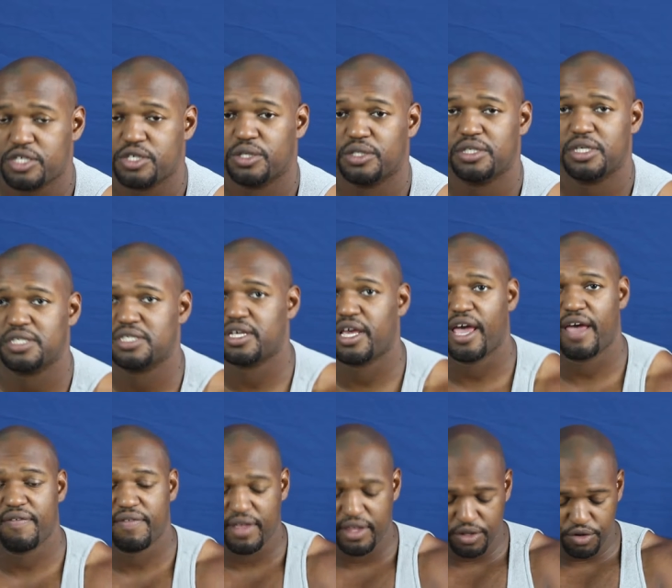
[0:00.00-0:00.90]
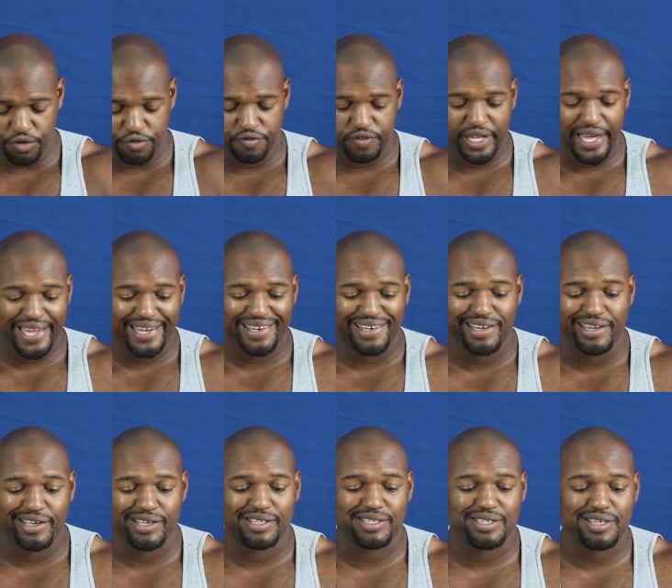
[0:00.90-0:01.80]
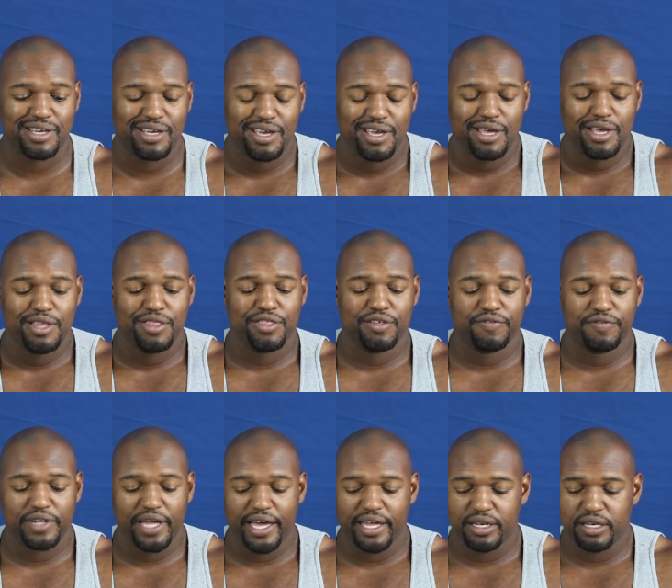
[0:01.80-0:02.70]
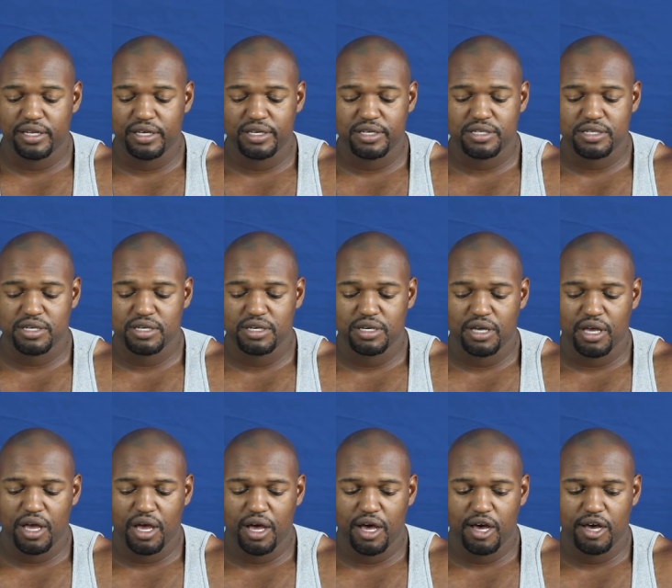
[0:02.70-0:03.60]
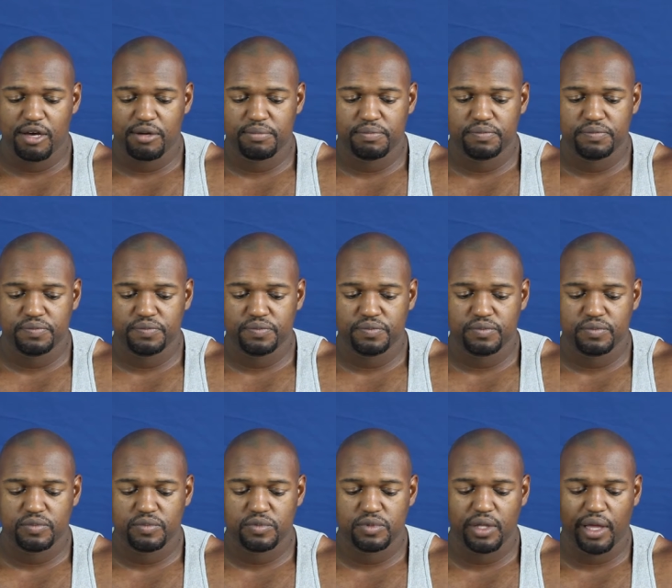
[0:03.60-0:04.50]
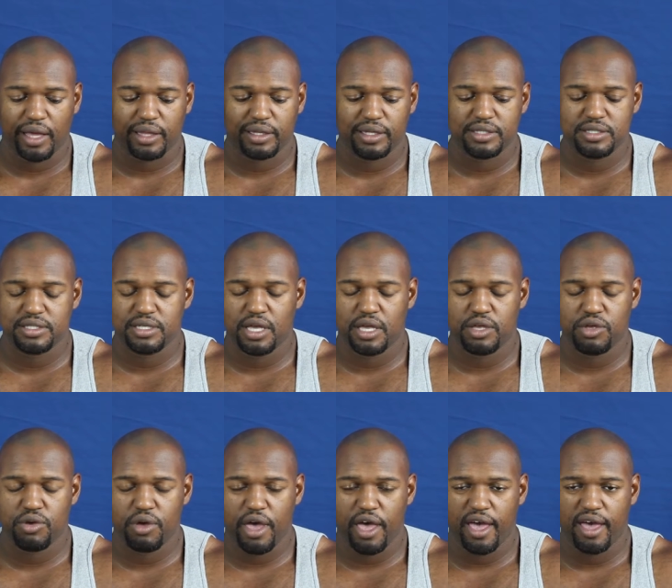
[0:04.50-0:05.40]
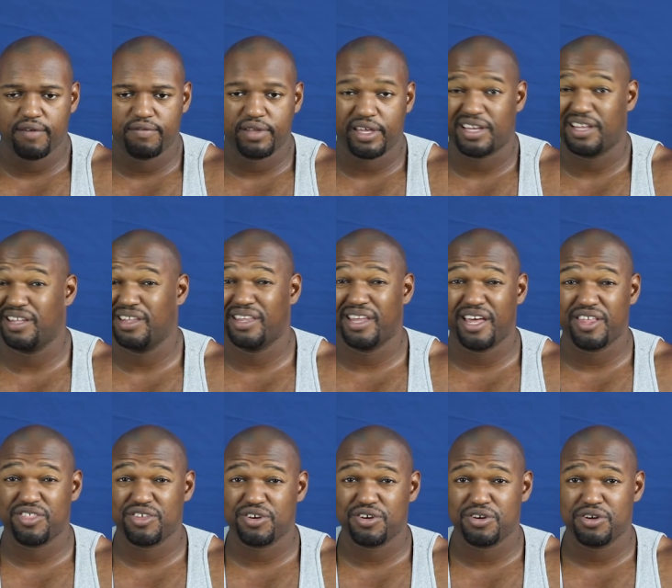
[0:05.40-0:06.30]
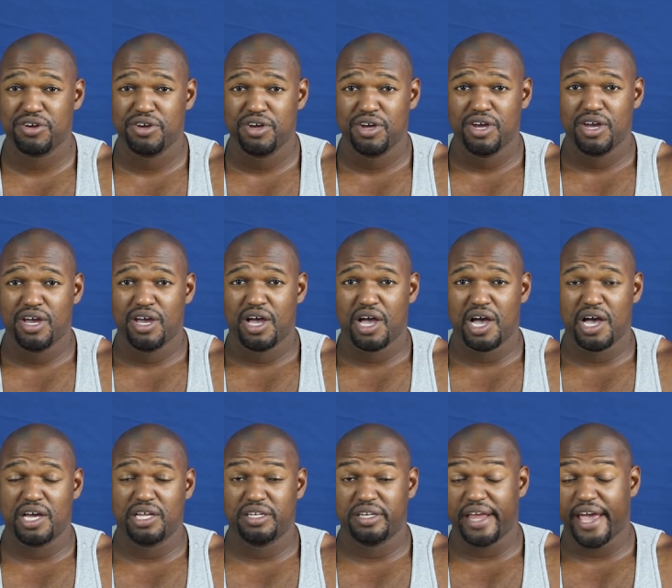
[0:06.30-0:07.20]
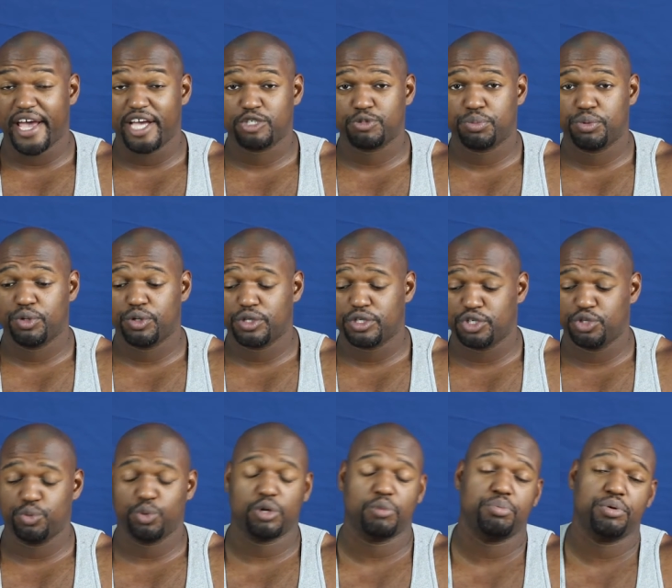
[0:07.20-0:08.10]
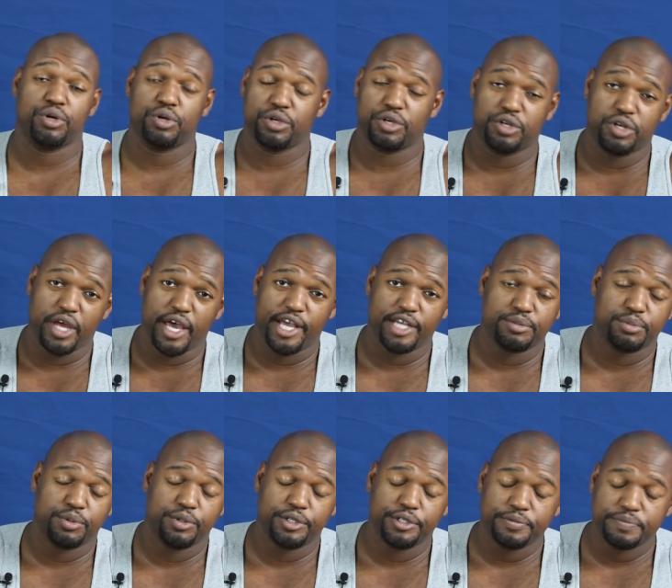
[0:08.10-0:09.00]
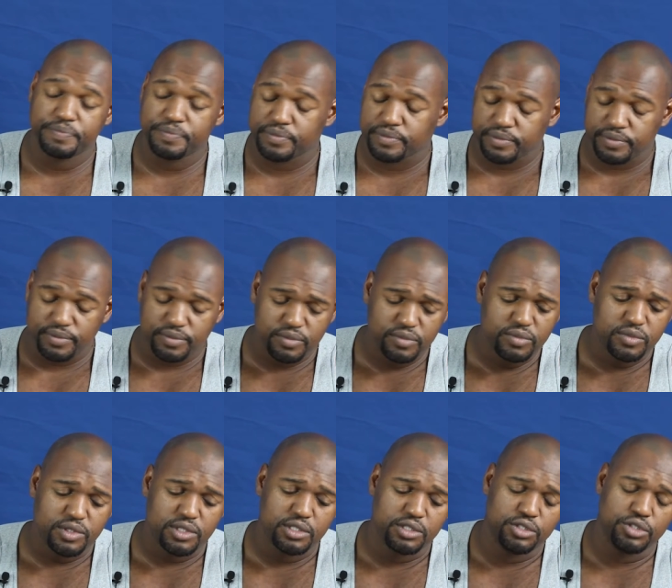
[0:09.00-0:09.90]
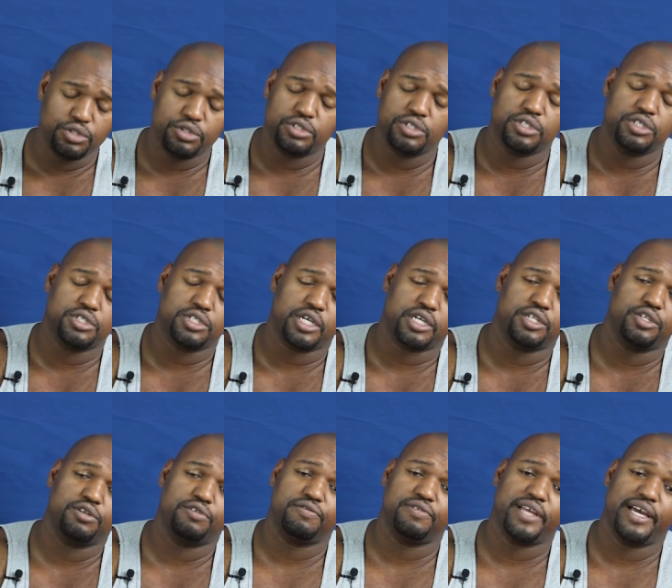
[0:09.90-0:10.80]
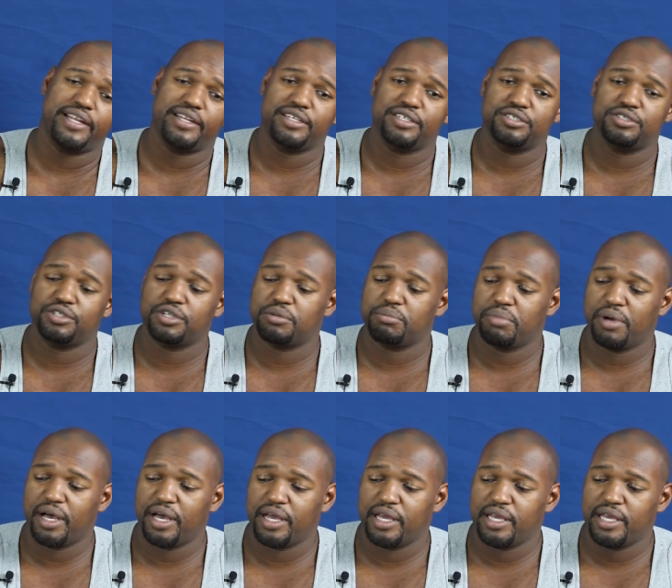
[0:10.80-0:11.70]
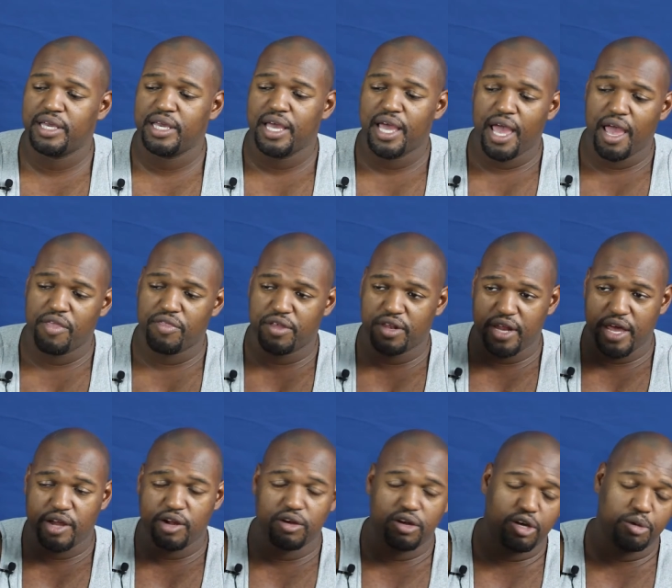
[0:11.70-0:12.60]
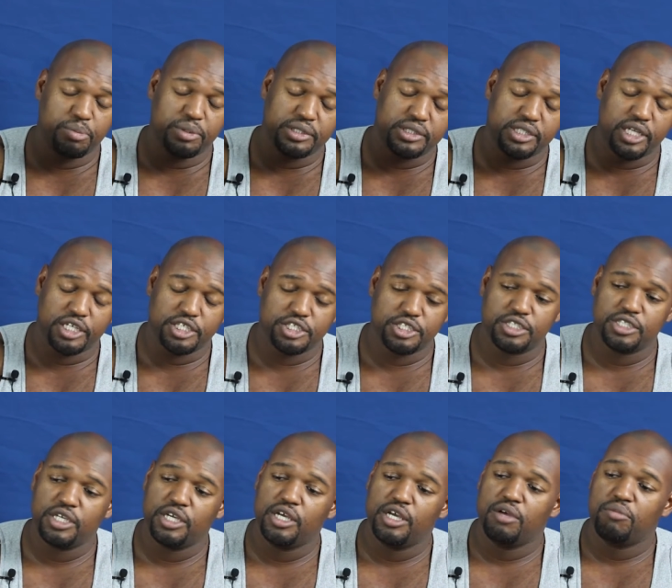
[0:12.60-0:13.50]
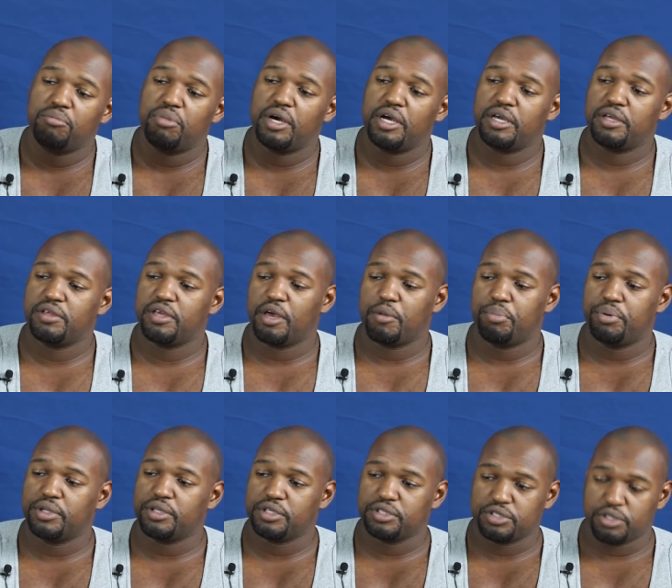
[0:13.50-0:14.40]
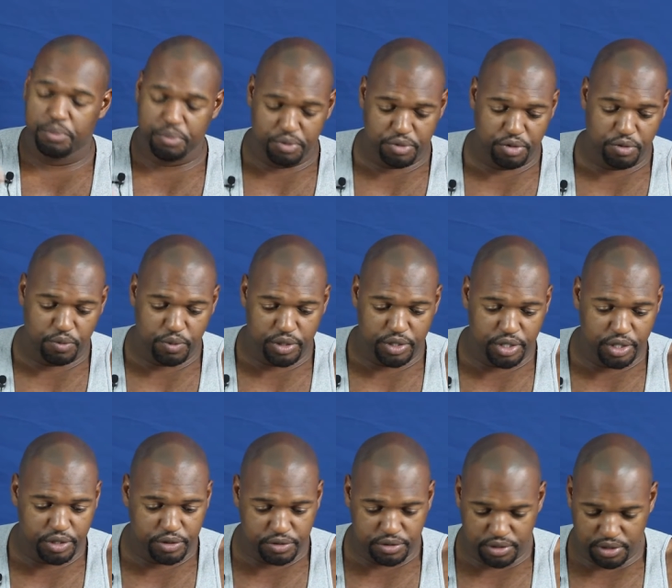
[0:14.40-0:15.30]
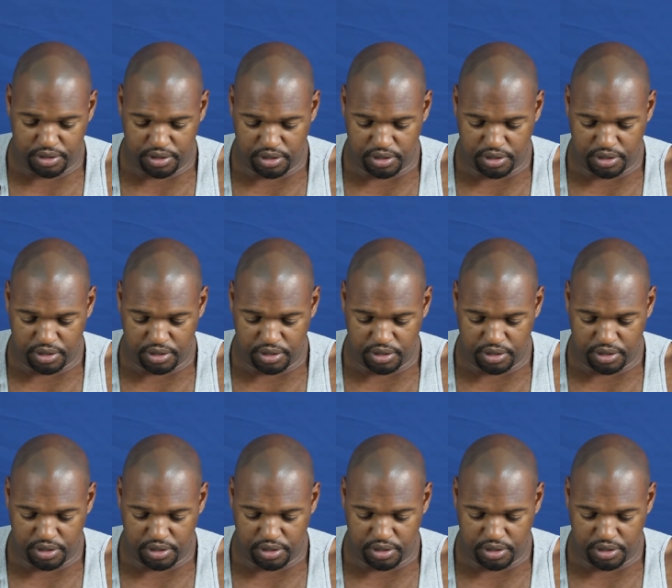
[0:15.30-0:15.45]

so it doesn't have that little flat disc. The flat disc, like let's say you have like a leather dashboard and you want to put it on your dashboard. Usually there's like a little flat disc you can buy, and then that'll help with suction. But yeah, put this up on your window,